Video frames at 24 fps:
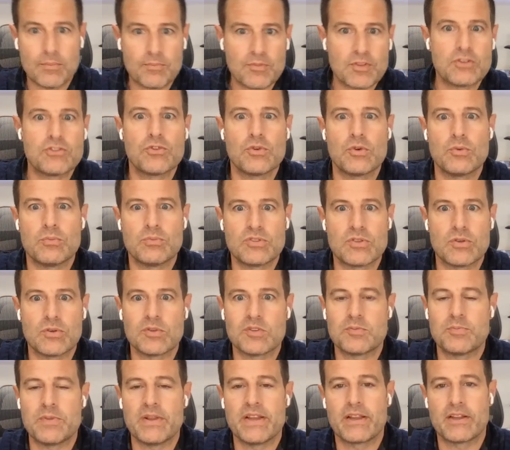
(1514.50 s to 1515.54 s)
the troops, so to
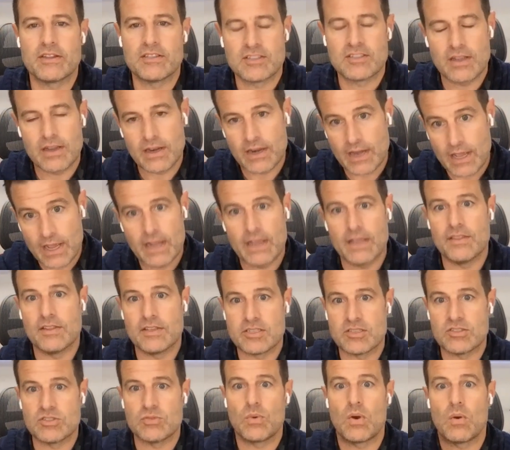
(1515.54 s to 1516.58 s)
speak, and saying, hey, this
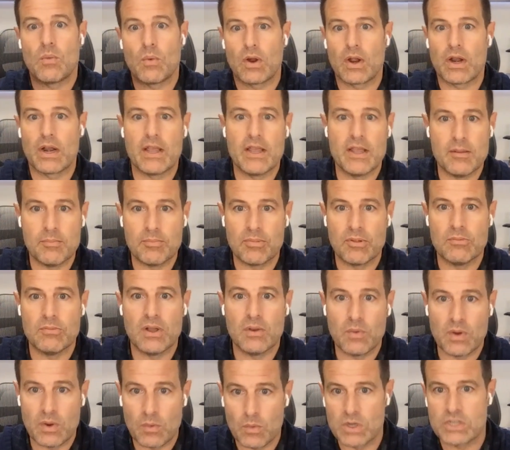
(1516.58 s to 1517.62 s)
is what we're going to implement.
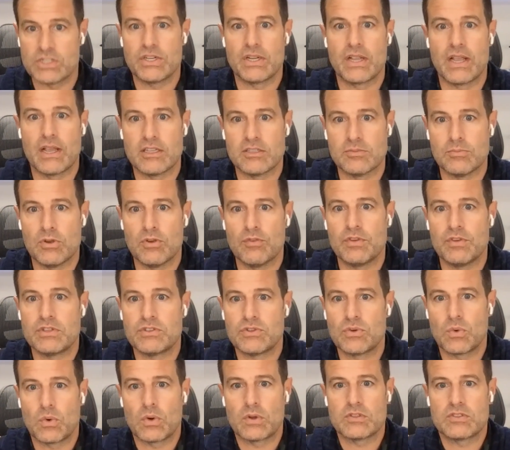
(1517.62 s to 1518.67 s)
We want you guys moving
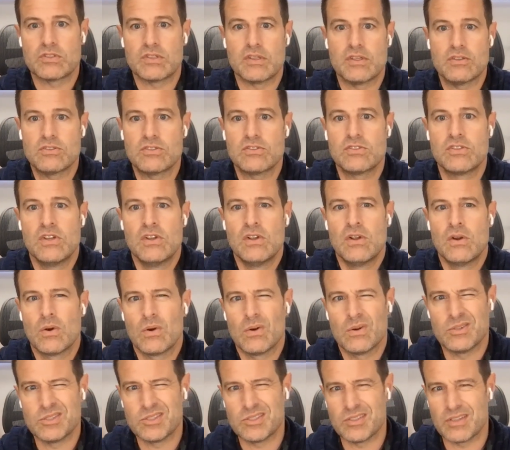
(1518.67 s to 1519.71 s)
towards this, or
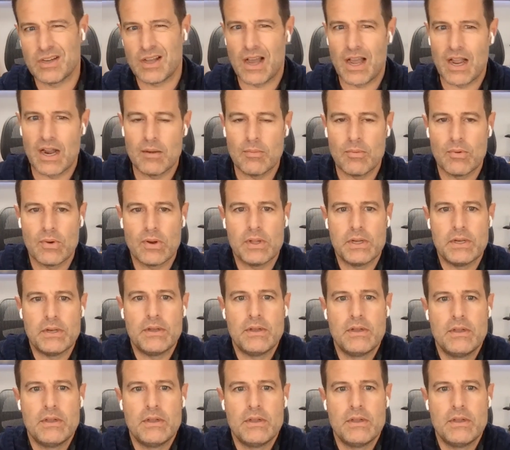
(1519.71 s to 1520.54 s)
is it a hybrid?